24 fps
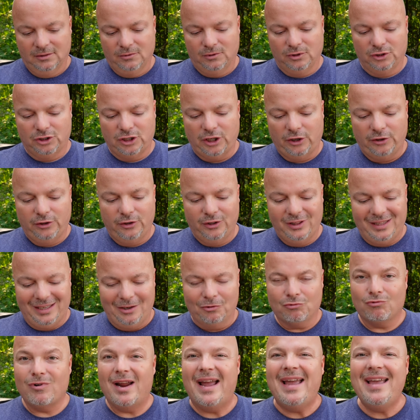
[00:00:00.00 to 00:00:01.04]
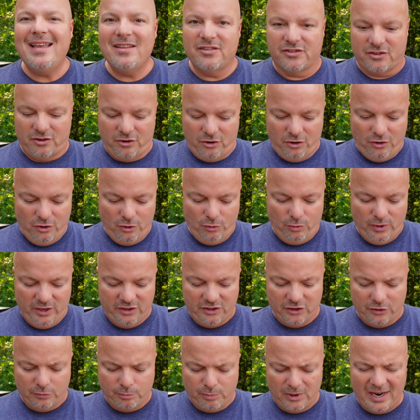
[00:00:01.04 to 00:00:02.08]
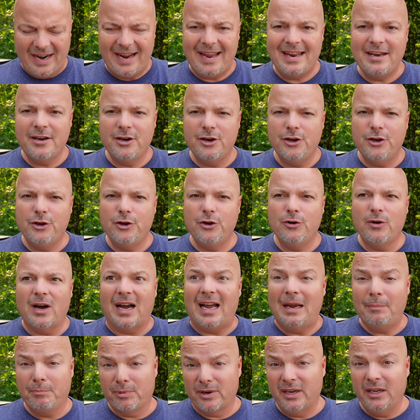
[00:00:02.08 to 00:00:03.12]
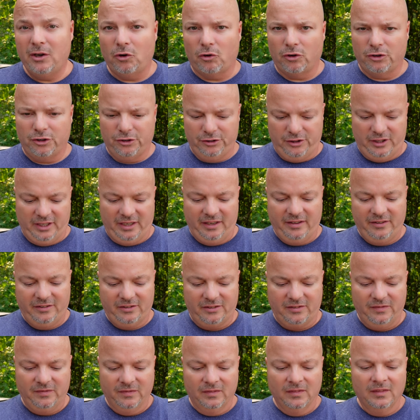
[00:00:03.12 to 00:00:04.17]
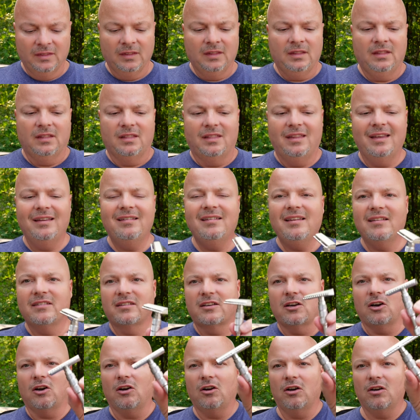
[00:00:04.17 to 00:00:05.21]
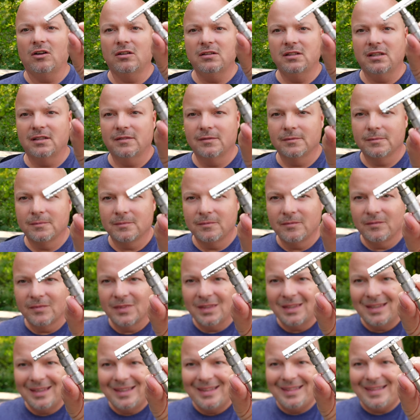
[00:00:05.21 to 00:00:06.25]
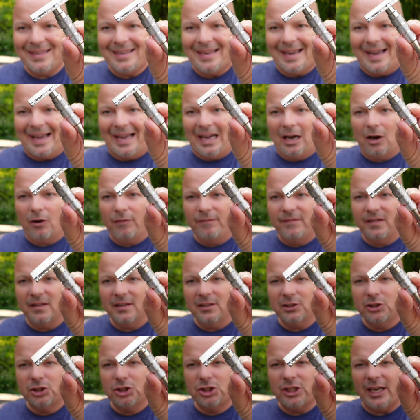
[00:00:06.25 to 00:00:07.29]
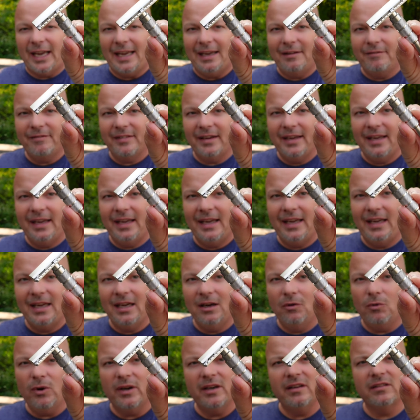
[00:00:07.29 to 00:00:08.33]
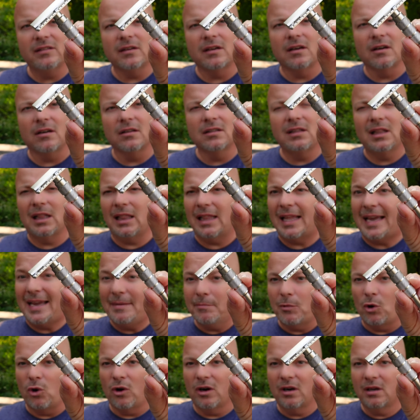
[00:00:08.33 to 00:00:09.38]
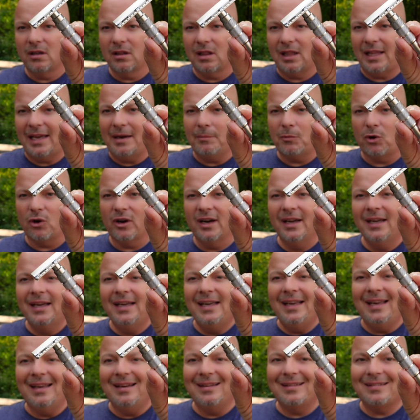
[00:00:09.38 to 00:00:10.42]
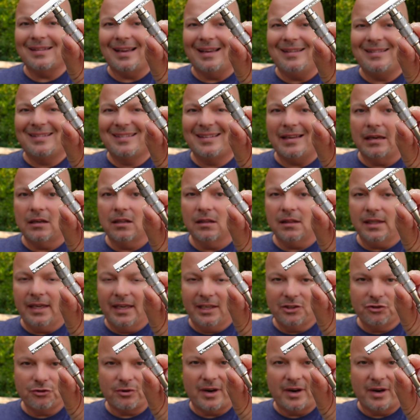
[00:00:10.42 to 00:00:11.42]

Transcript: We'll show you the Razor, which is brand new. I pre-ordered this. This is called the Alpha Shaving, what is it called? Claymore. Claymore. It is a single edge